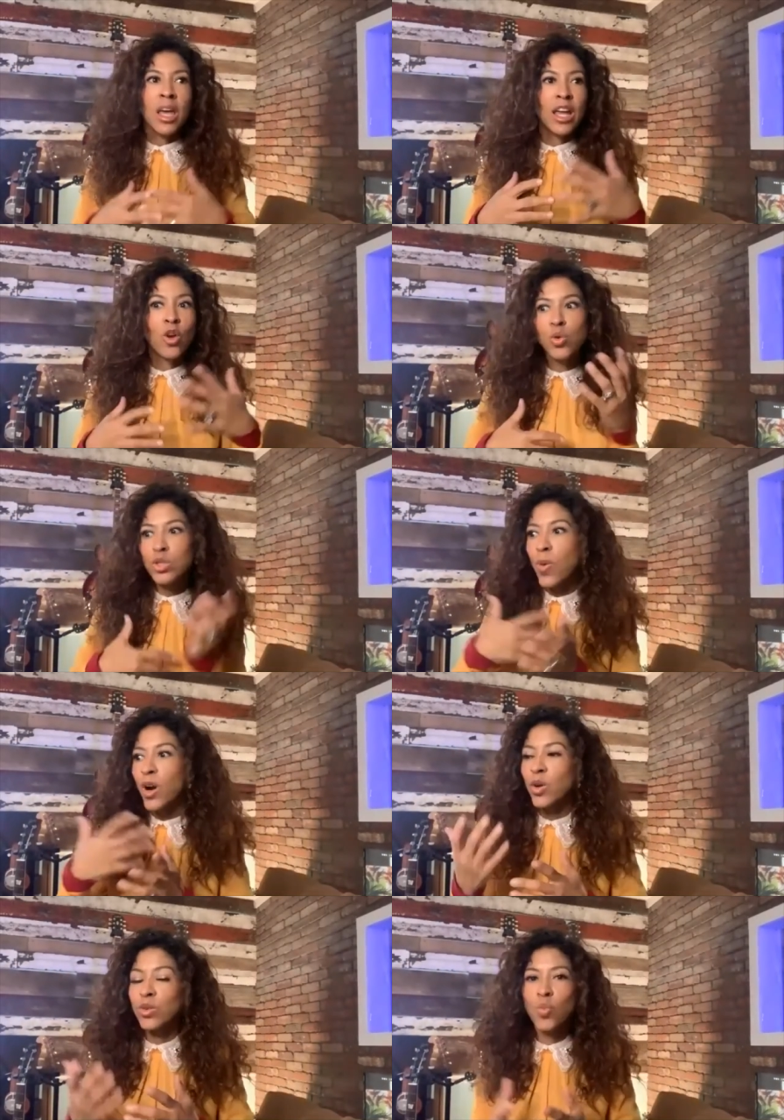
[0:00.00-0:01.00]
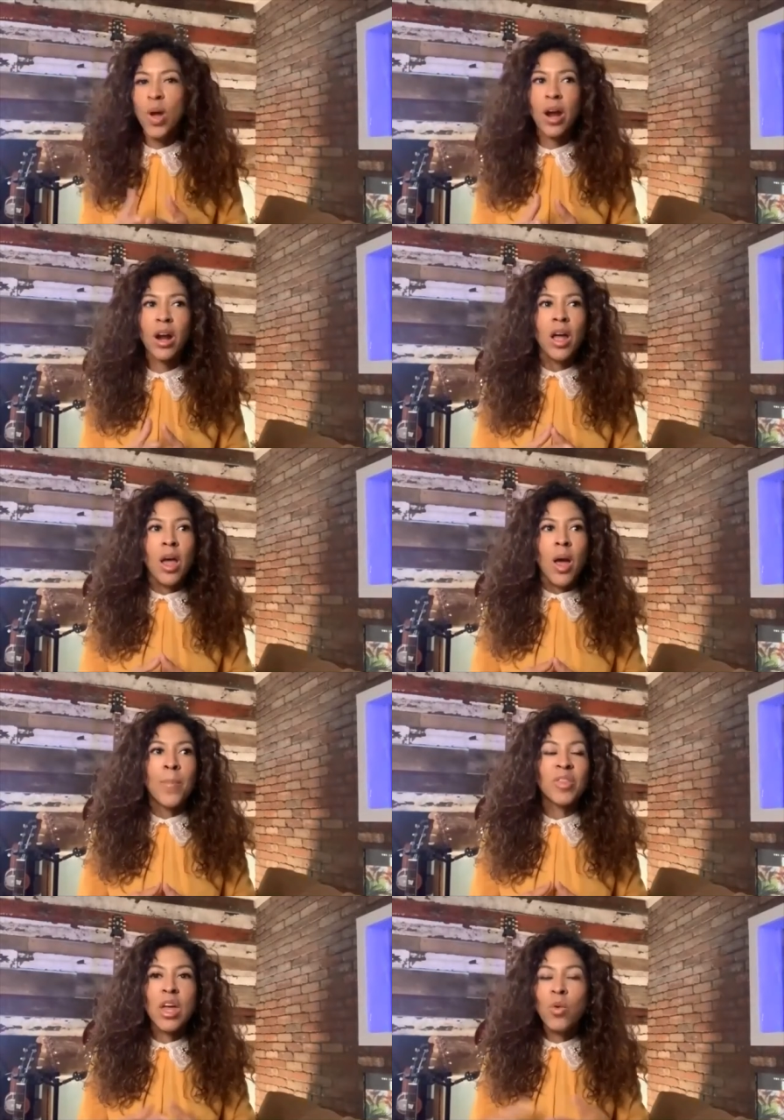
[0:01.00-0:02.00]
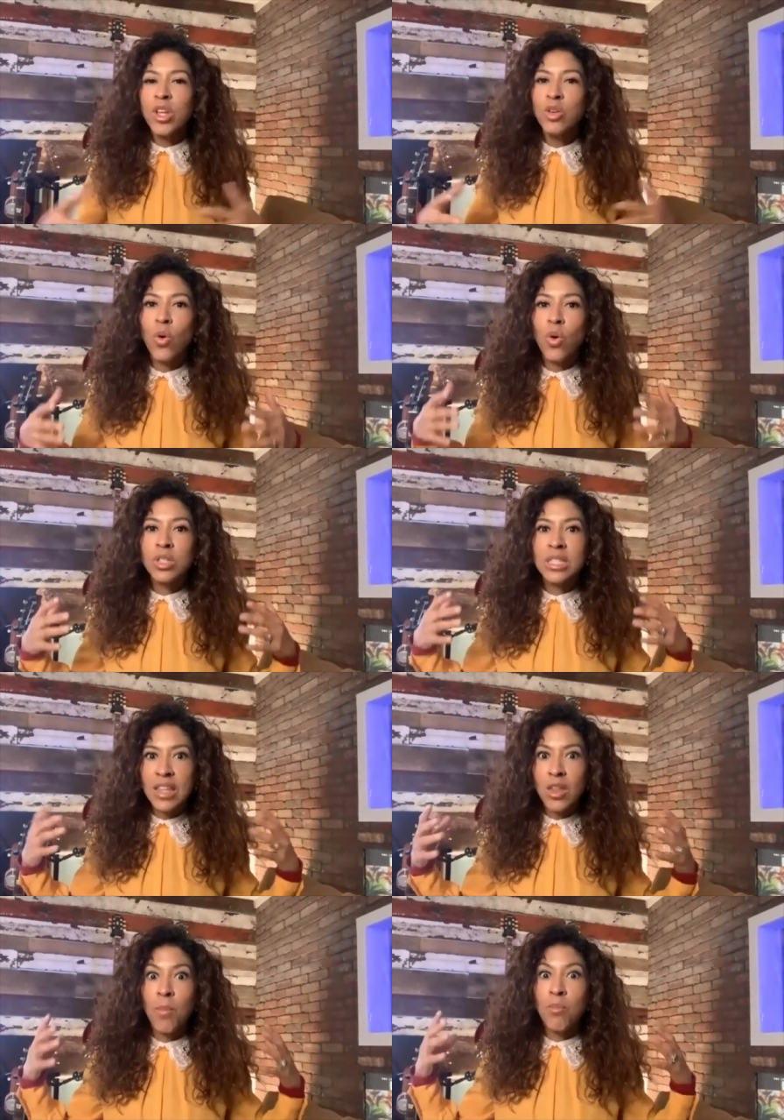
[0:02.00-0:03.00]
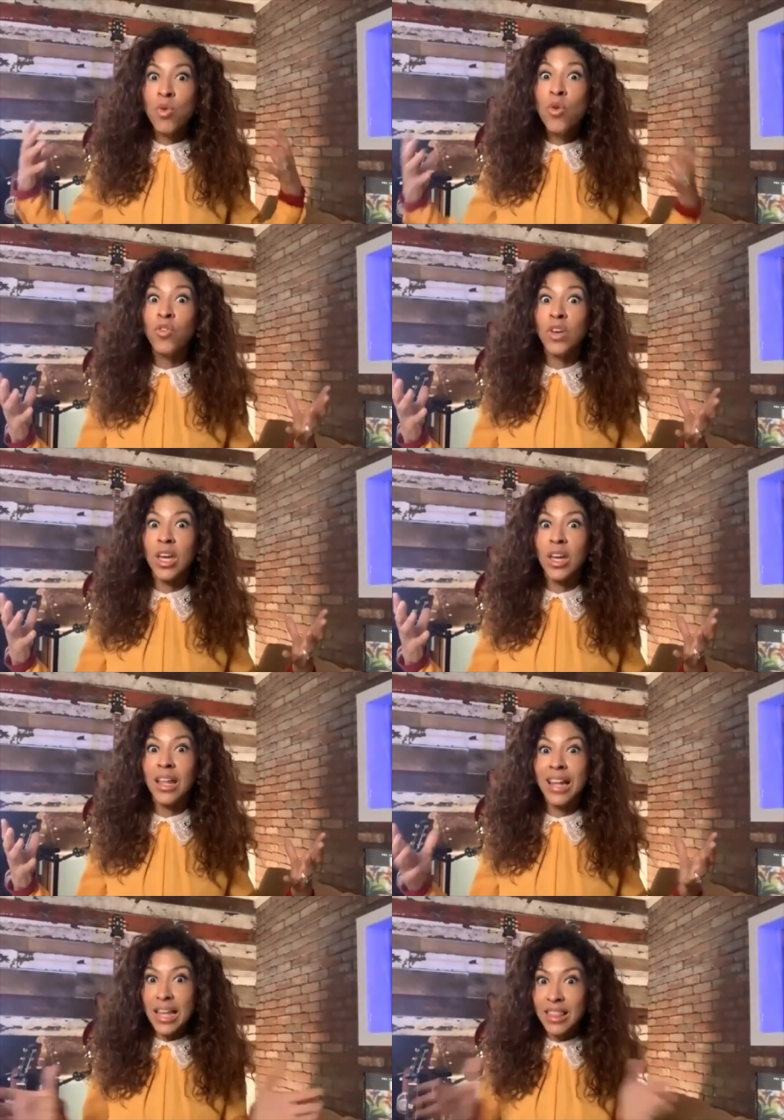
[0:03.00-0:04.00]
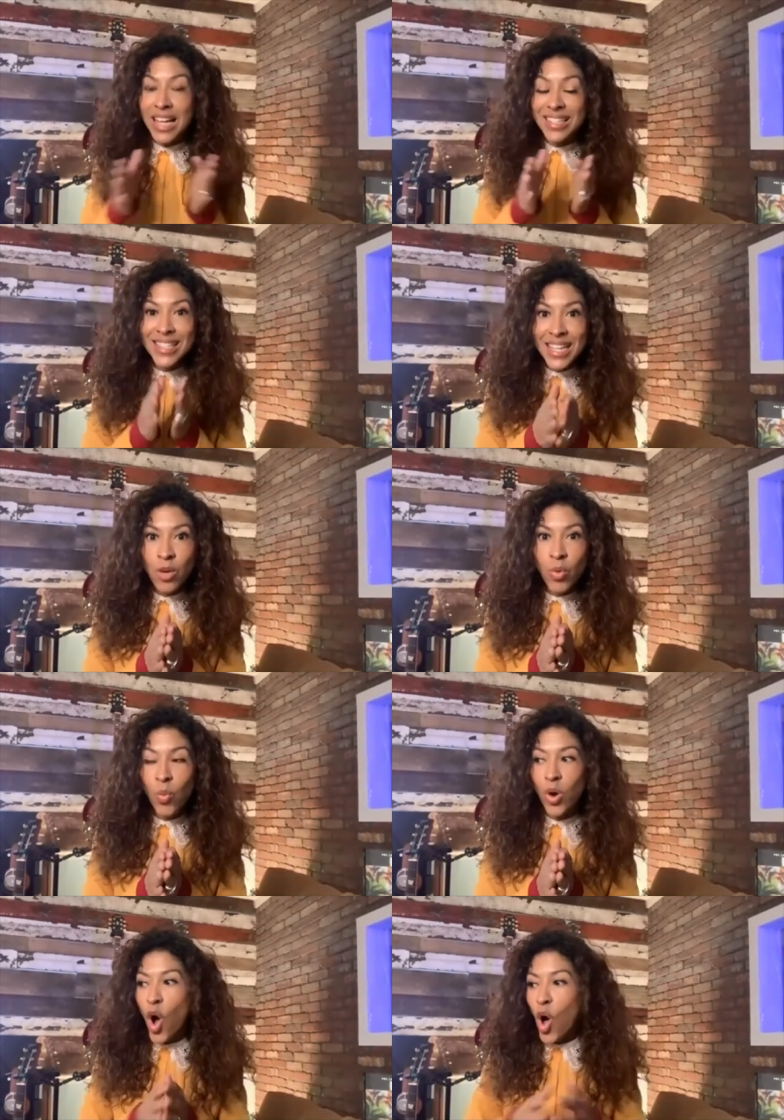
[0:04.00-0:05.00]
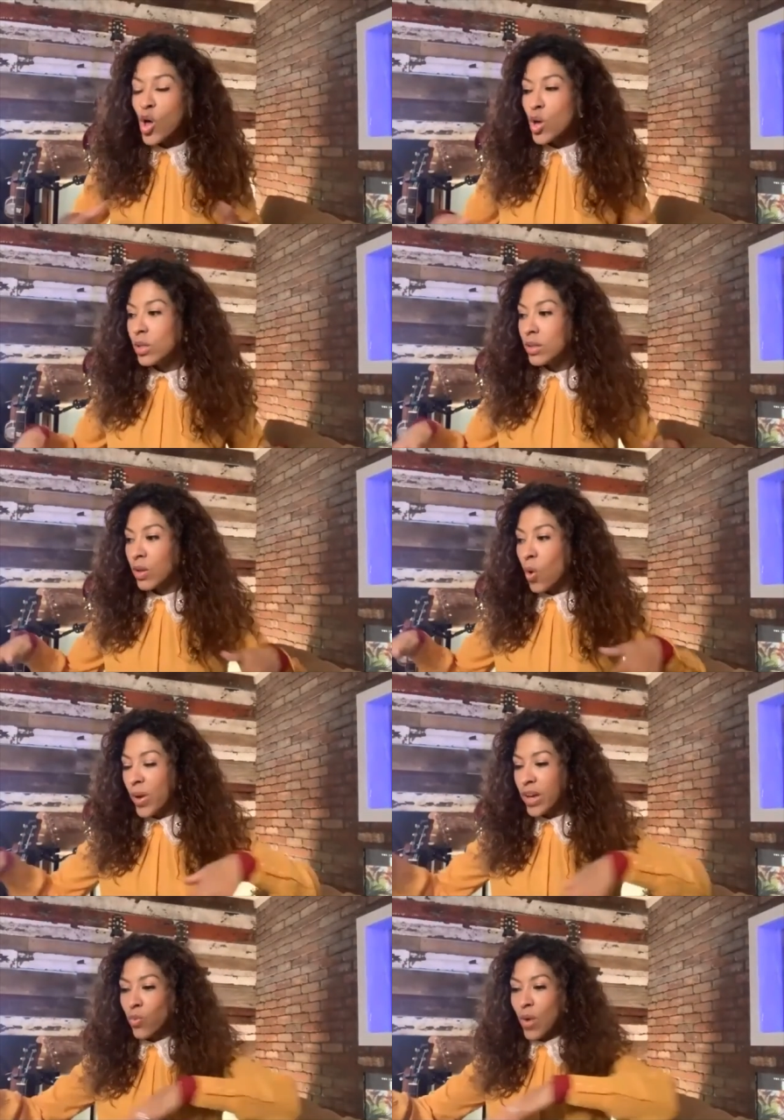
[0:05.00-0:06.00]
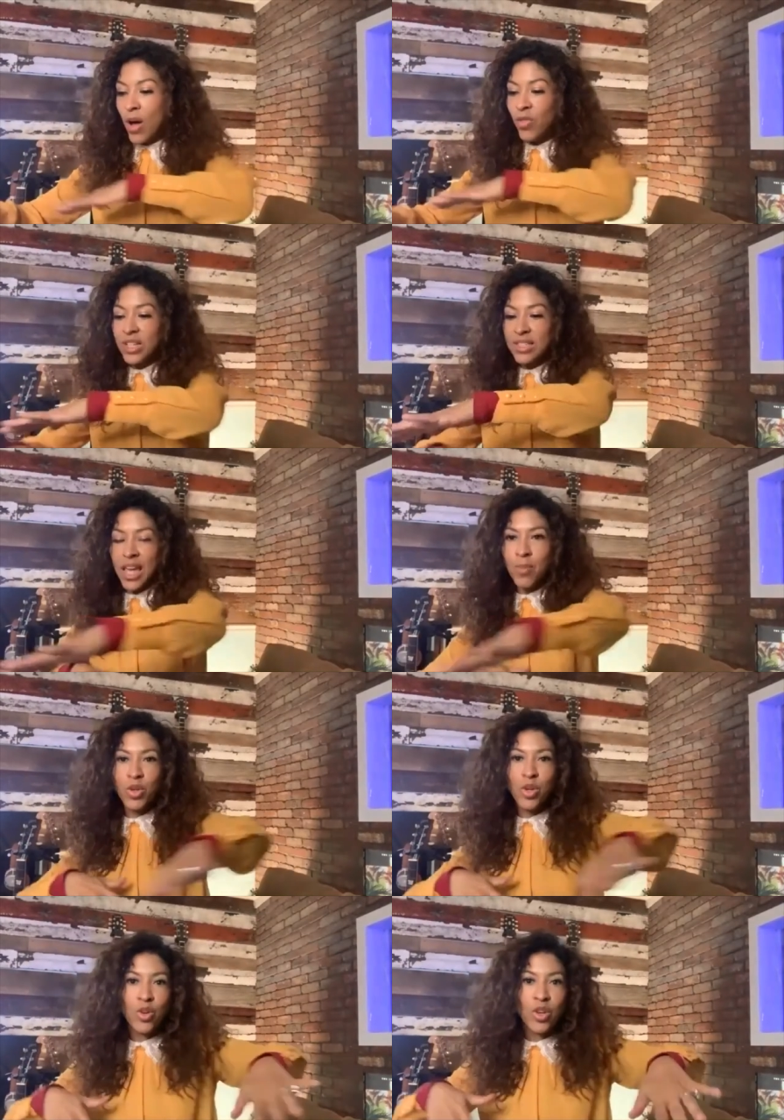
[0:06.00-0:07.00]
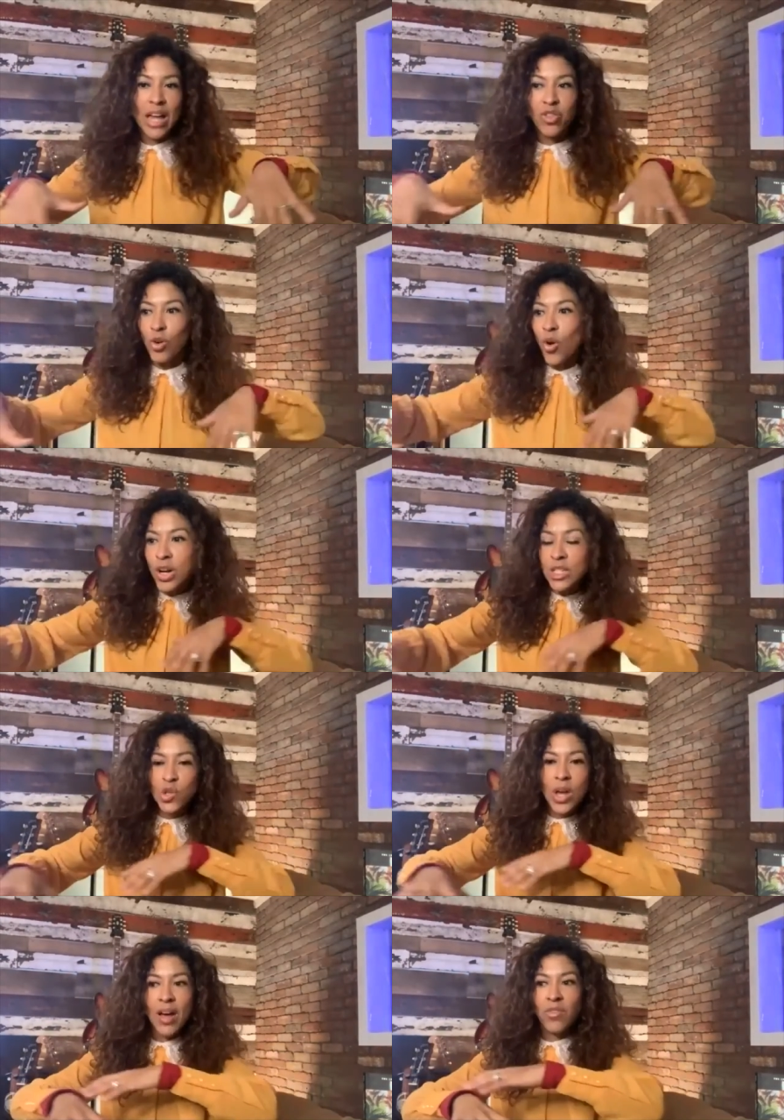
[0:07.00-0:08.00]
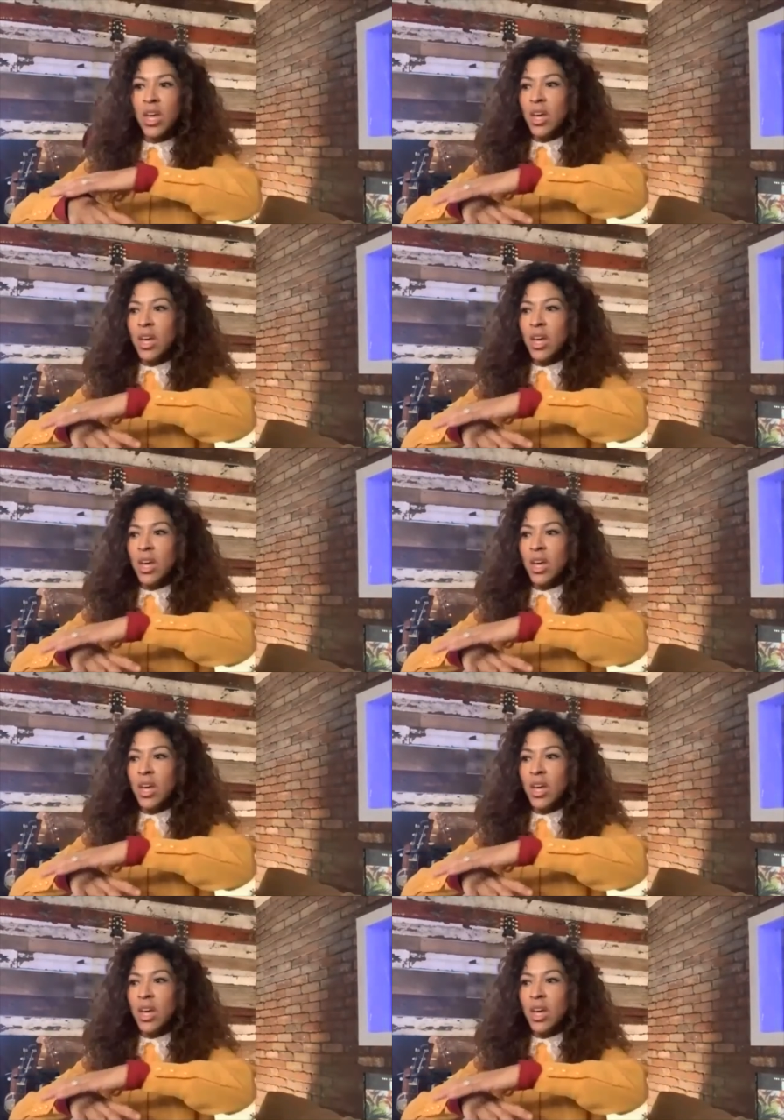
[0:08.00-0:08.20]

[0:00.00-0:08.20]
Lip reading: whose part goes where. But then when you see the movie, like that scene when we're all going around the table, you got Dolores, you have,